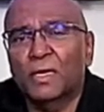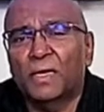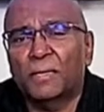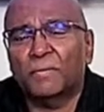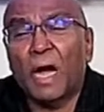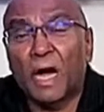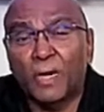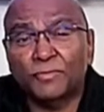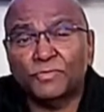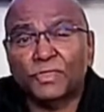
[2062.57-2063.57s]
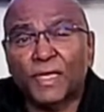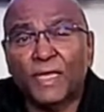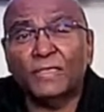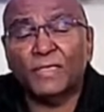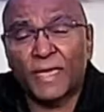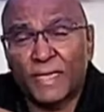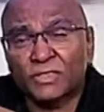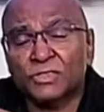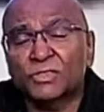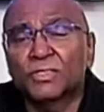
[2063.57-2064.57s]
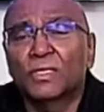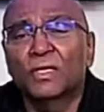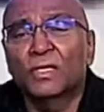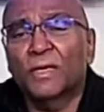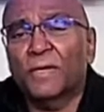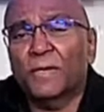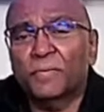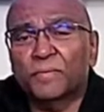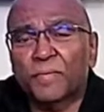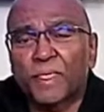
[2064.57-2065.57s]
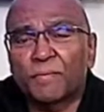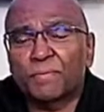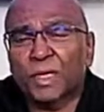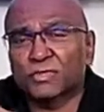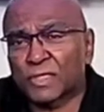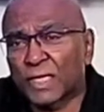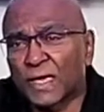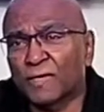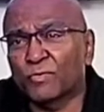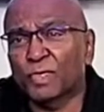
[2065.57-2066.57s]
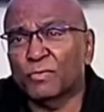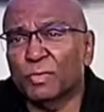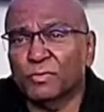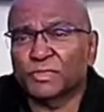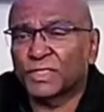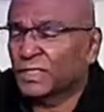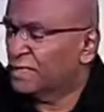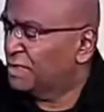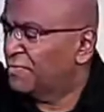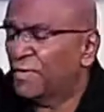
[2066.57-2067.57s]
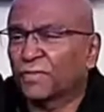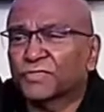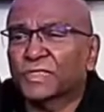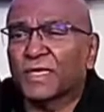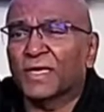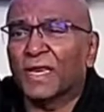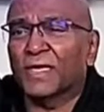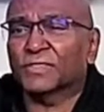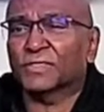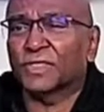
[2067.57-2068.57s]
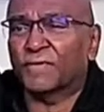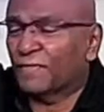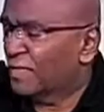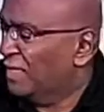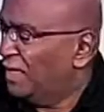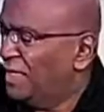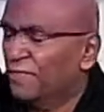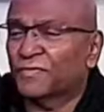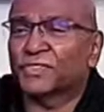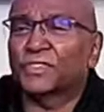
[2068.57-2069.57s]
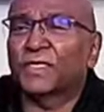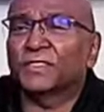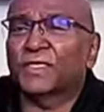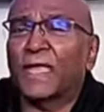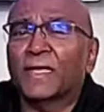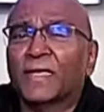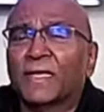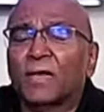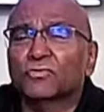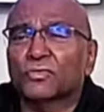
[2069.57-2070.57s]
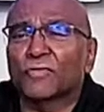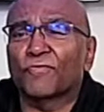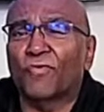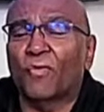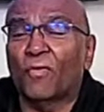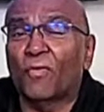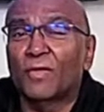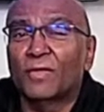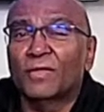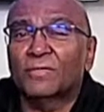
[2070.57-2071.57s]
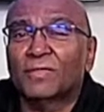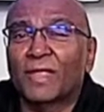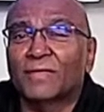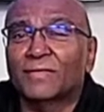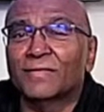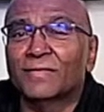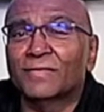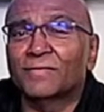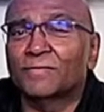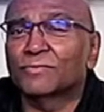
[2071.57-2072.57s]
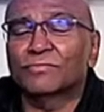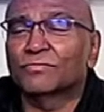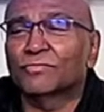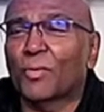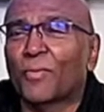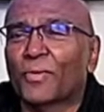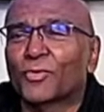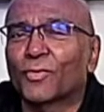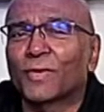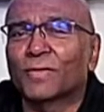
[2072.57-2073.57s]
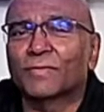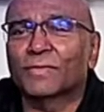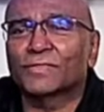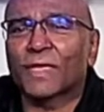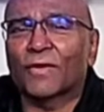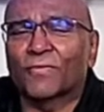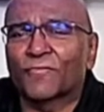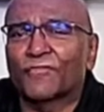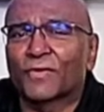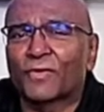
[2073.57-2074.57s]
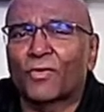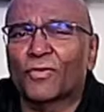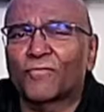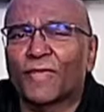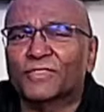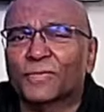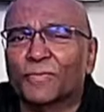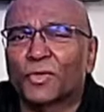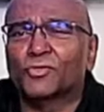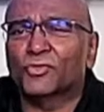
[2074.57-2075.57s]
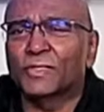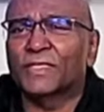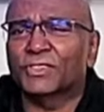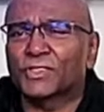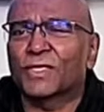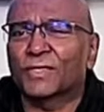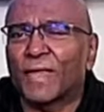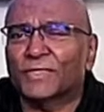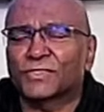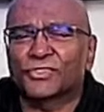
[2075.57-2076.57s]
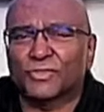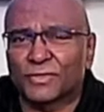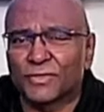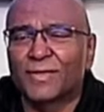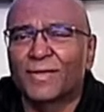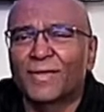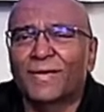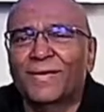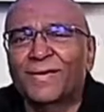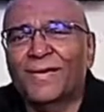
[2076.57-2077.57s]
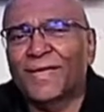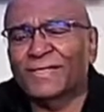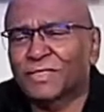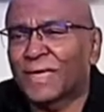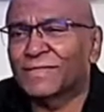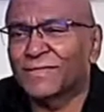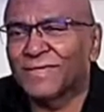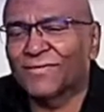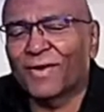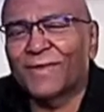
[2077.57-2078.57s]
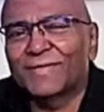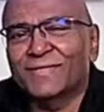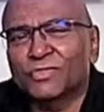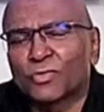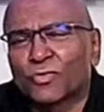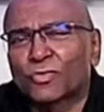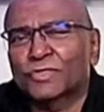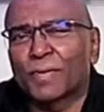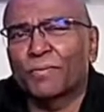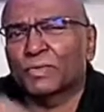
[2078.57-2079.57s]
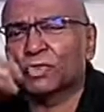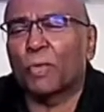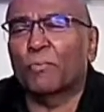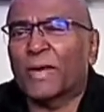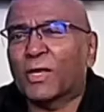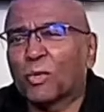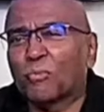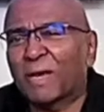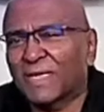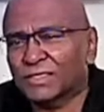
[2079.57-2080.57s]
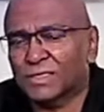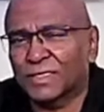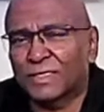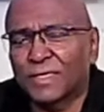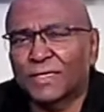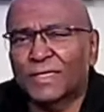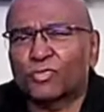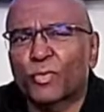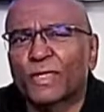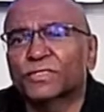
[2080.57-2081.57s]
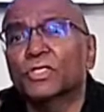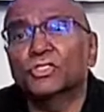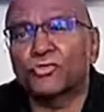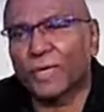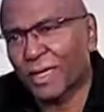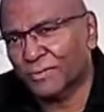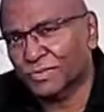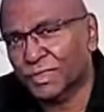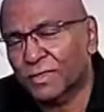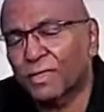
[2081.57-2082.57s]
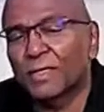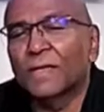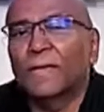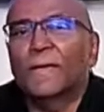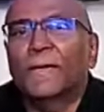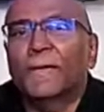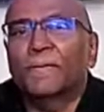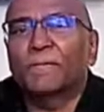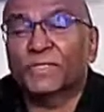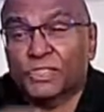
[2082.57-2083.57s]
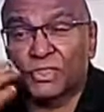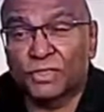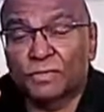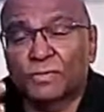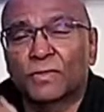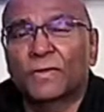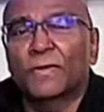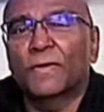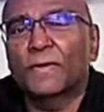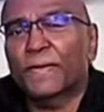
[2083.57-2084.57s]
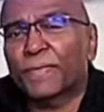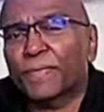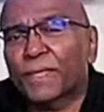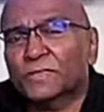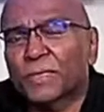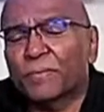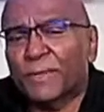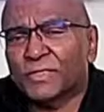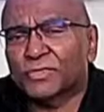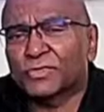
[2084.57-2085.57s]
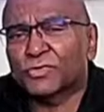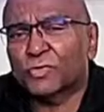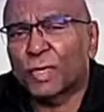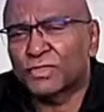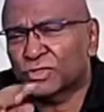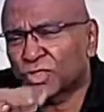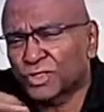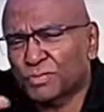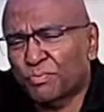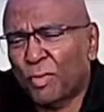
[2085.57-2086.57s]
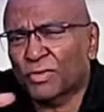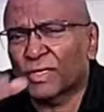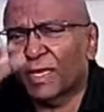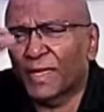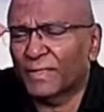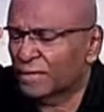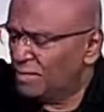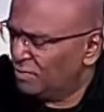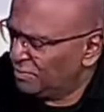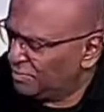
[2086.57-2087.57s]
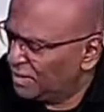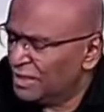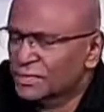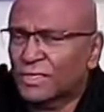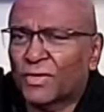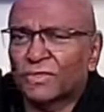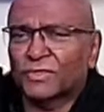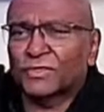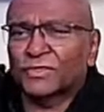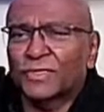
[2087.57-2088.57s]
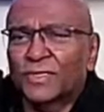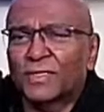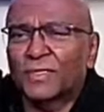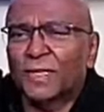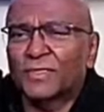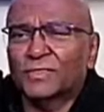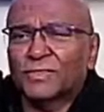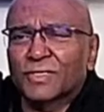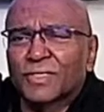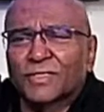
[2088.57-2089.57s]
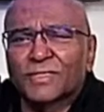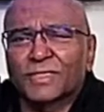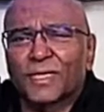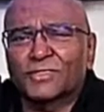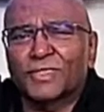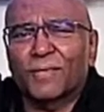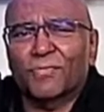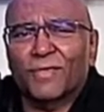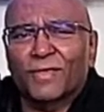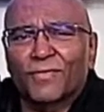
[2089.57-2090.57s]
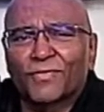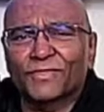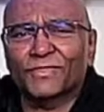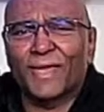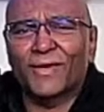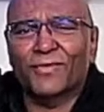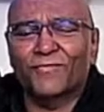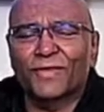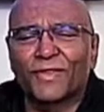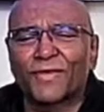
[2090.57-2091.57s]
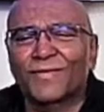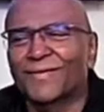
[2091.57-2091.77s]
Arms, again, yes, because again we will see the degree of skin elasticity. If the skin is hanging down to the floor, then no point doing this kind of non-invasive, because you need skin excision and tightening, right? So those are, it's called brachioplasty. That's where surgery comes in. But still, some patients who are just borderline, they got this nice guitar-shaped thing on the side of it here,